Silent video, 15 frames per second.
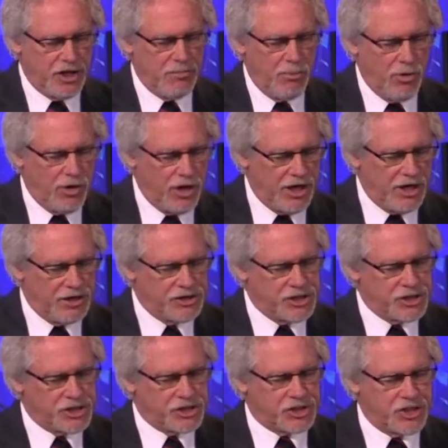and mourning, and
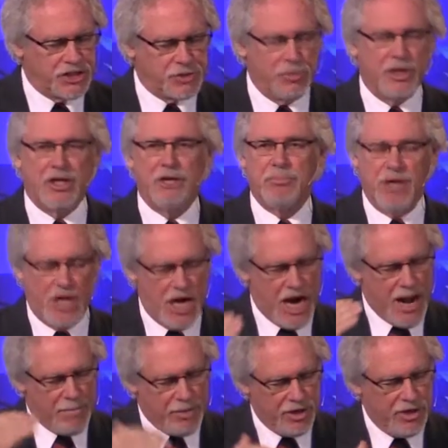Jesus says we can be
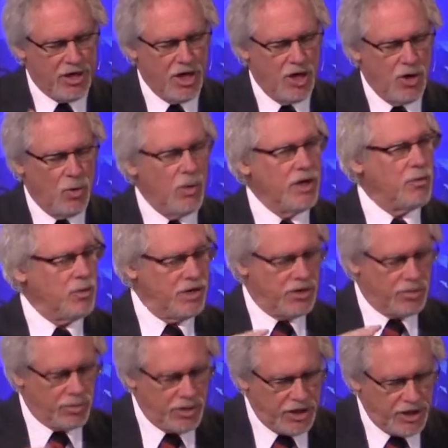happy when we
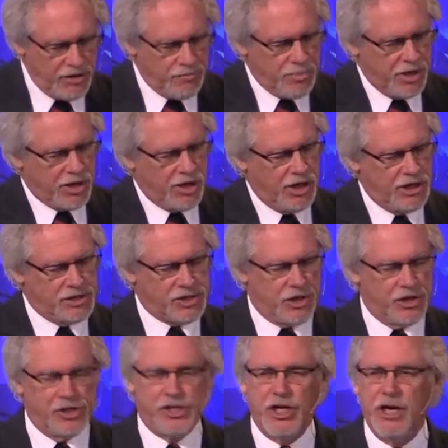grieve because
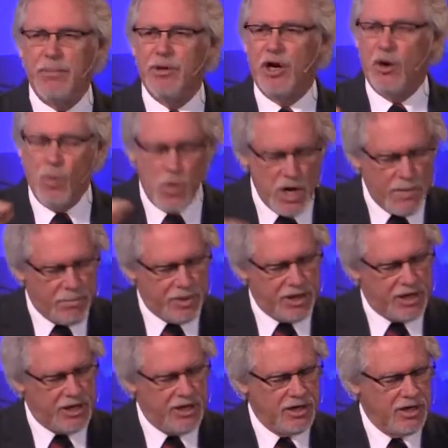our shame and our
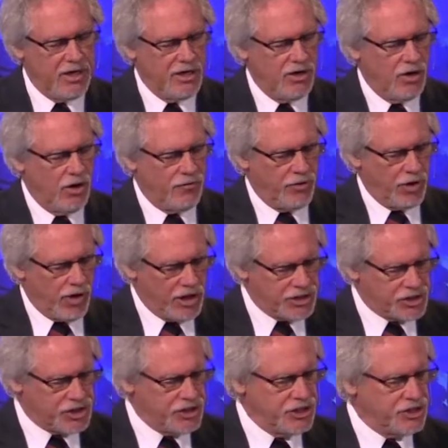weeping over our
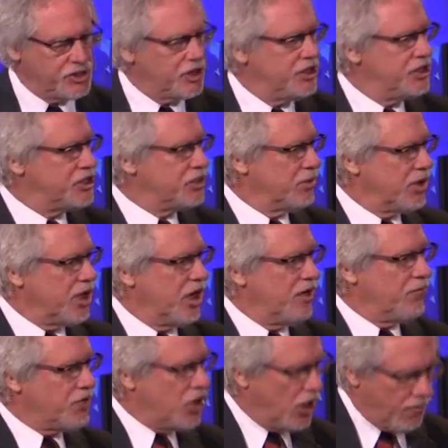sins leads to a kind
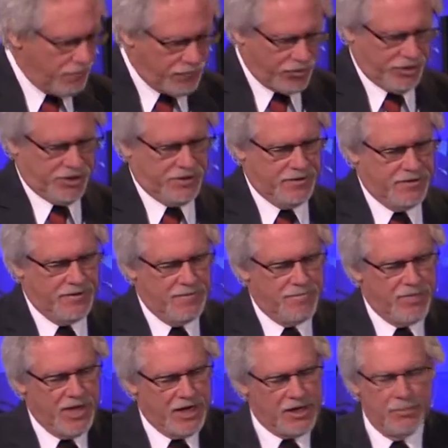of comfort
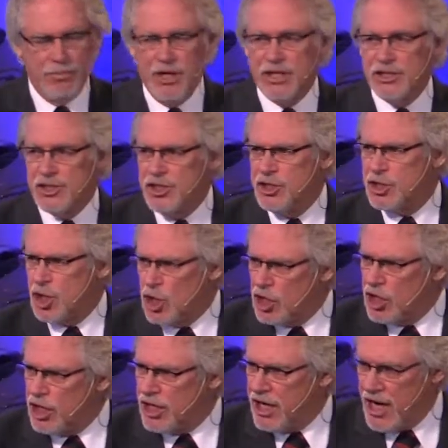that can make us
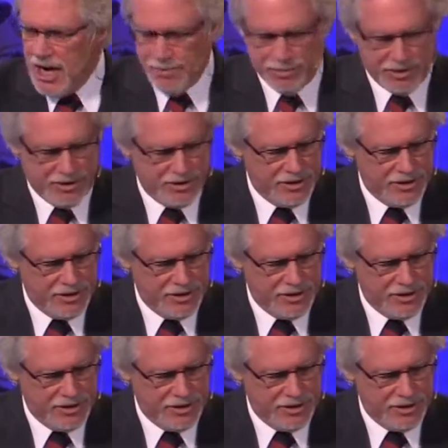eternally happy.